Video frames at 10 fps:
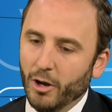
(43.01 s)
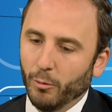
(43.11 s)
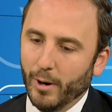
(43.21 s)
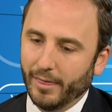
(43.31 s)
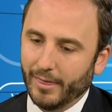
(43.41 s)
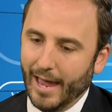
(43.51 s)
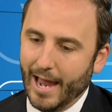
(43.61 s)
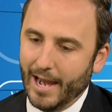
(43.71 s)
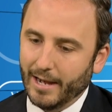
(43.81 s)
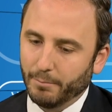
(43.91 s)
with
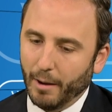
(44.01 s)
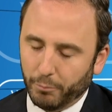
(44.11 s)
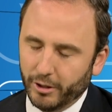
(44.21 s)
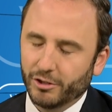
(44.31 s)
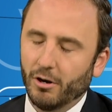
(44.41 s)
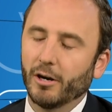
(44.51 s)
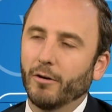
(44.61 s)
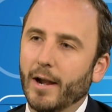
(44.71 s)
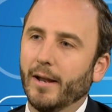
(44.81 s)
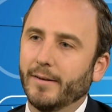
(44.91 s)
a pretty strong
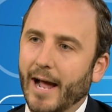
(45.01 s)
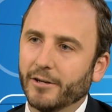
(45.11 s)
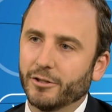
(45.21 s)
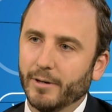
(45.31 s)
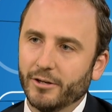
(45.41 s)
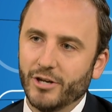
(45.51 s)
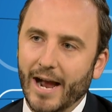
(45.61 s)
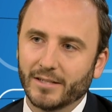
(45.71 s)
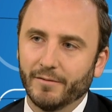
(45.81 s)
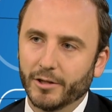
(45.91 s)
credit attached to it in
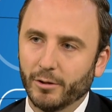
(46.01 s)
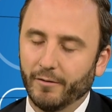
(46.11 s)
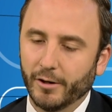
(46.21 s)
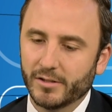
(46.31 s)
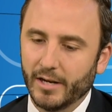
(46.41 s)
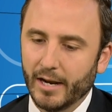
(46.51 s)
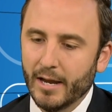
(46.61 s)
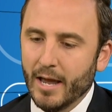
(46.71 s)
Jacksonville University.